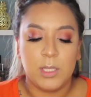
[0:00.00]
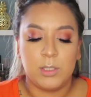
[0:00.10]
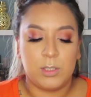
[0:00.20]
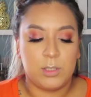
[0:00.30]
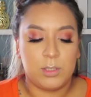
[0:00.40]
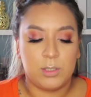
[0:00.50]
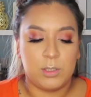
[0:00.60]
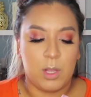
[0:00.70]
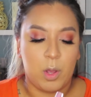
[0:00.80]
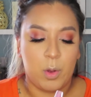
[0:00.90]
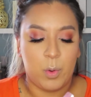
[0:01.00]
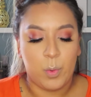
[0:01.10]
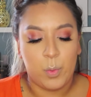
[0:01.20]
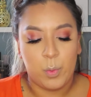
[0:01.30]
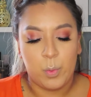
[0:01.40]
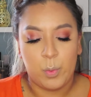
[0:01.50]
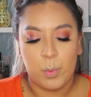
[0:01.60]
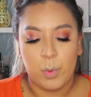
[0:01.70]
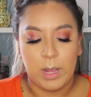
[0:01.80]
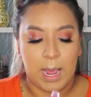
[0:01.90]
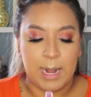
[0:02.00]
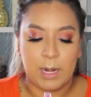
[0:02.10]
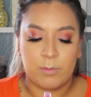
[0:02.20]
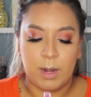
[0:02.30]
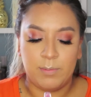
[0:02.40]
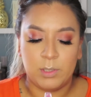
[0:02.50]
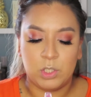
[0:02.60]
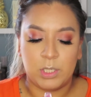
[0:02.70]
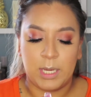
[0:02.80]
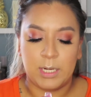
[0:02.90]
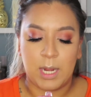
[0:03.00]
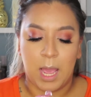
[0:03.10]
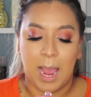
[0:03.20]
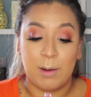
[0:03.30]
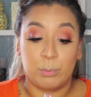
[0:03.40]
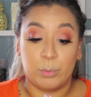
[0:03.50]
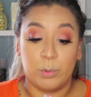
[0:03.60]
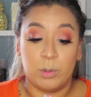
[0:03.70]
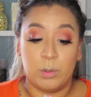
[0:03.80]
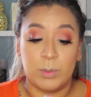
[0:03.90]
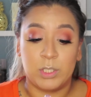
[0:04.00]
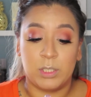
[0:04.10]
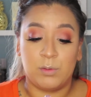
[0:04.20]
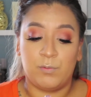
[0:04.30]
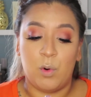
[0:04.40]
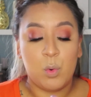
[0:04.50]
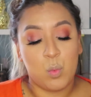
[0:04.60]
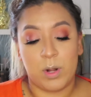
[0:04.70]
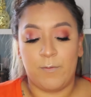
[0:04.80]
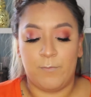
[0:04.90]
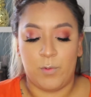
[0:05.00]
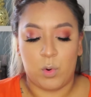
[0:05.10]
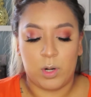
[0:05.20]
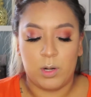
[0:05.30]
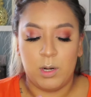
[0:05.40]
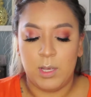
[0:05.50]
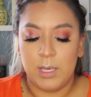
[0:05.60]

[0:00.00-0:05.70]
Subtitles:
So, and I grabbed the shade I Rule, which is 414.